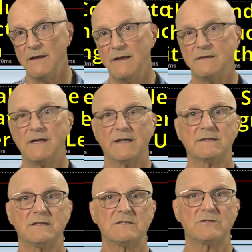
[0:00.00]

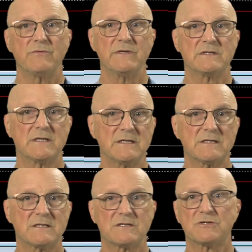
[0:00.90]
Inductance
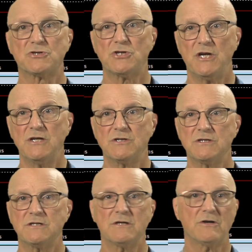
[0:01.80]
resists
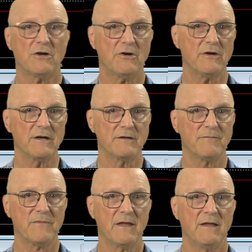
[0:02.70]
changes in current.
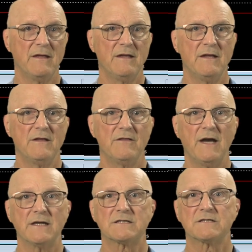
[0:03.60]

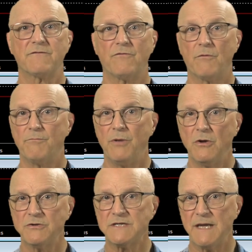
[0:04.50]
Thus, for
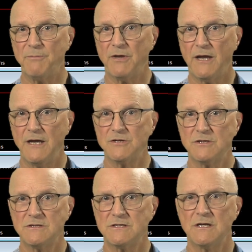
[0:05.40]
pulse
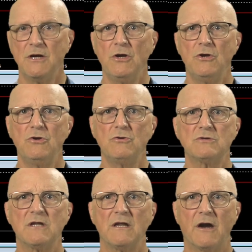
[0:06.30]
applications,
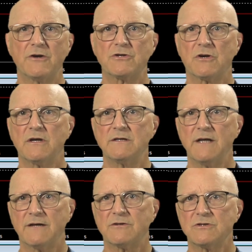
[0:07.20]
use larger
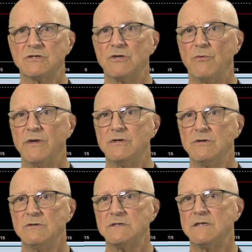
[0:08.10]
conductors to
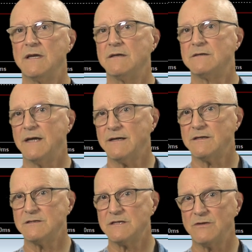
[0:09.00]
reduce the
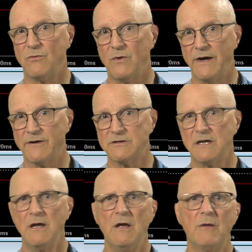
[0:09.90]
inductance of the
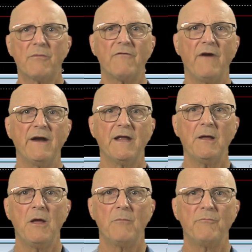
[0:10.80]
wires,
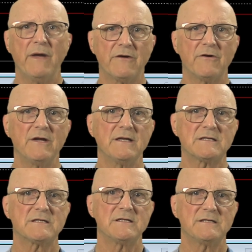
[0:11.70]
providing better
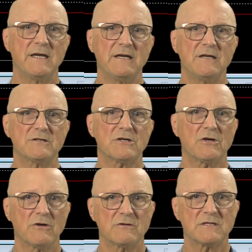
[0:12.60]
instantaneous
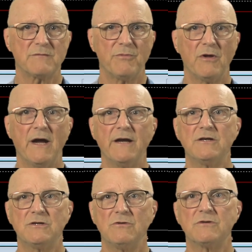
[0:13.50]
current supply
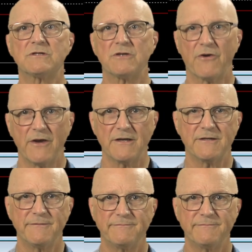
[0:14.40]
to the circuit.